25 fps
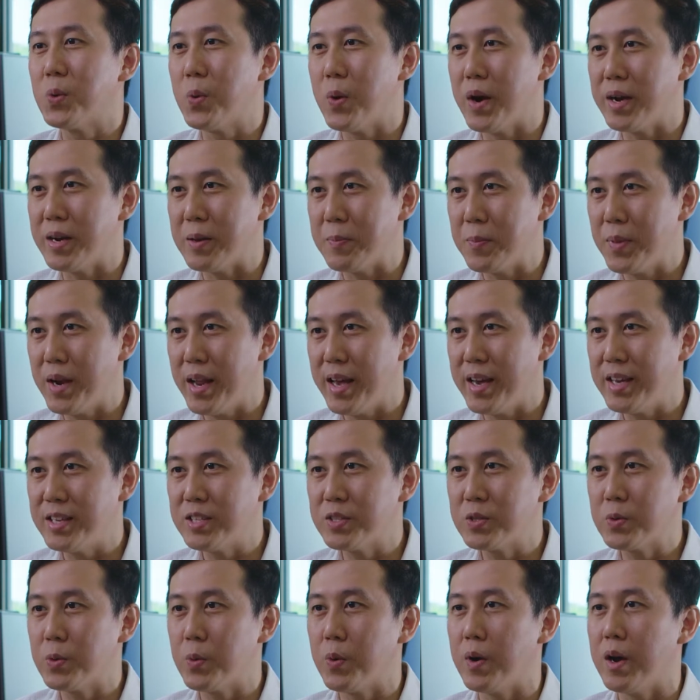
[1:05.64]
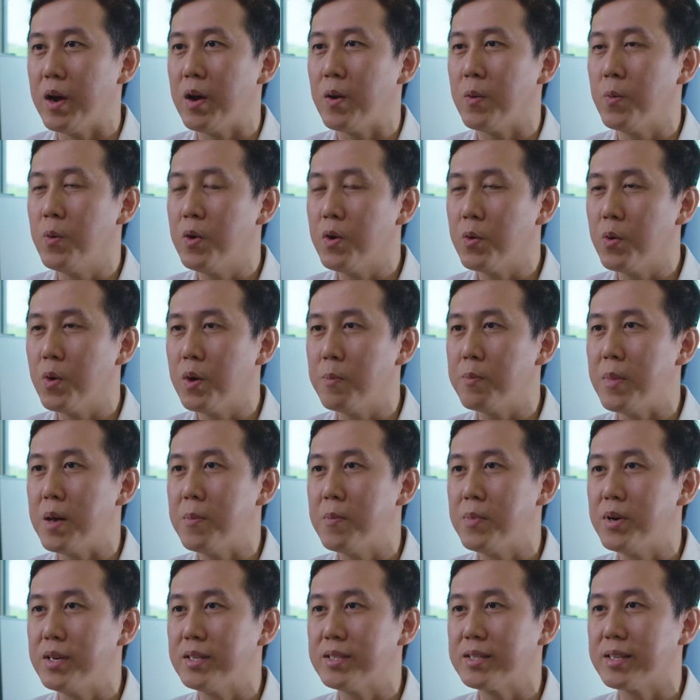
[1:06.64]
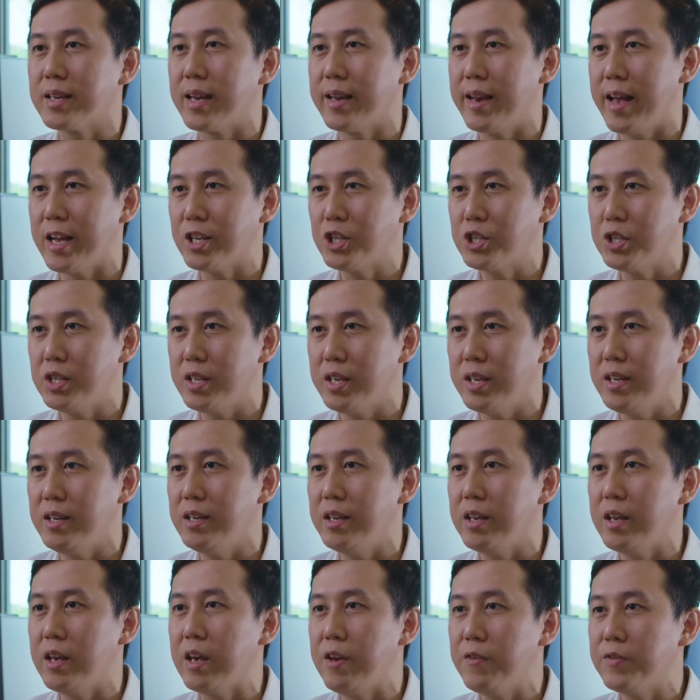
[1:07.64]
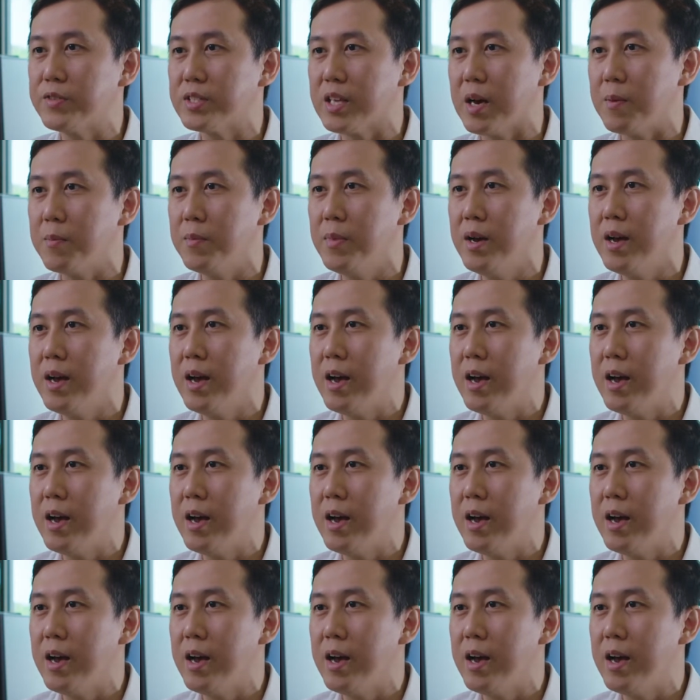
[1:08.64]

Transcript: where the place where WorldQuant members can actually give some